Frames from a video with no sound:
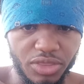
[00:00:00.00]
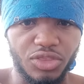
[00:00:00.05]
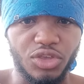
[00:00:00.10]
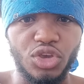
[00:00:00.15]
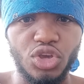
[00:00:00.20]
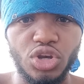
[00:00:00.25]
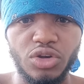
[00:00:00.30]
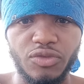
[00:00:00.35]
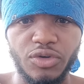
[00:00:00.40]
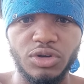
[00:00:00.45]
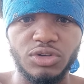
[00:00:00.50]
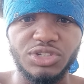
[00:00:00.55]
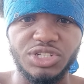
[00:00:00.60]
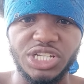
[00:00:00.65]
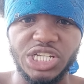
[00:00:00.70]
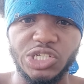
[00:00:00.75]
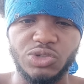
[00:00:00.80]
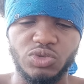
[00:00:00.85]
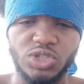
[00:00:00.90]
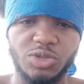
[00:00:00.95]
the universe
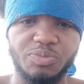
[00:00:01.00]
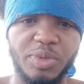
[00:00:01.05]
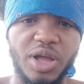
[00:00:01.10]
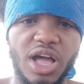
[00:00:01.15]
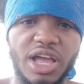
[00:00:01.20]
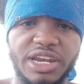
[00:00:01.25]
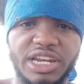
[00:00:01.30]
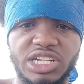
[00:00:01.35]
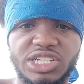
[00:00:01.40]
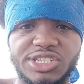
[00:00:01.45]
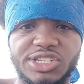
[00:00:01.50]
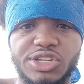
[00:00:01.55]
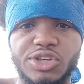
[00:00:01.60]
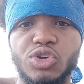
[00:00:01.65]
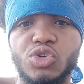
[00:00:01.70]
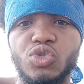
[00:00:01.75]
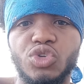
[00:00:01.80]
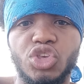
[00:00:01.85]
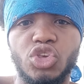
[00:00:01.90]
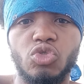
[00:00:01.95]
is responding to
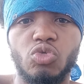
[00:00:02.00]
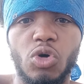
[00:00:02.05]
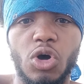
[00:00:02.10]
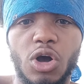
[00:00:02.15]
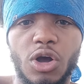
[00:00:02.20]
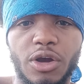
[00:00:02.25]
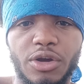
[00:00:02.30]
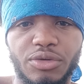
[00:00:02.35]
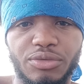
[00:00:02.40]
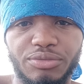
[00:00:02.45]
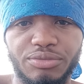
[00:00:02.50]
who you are,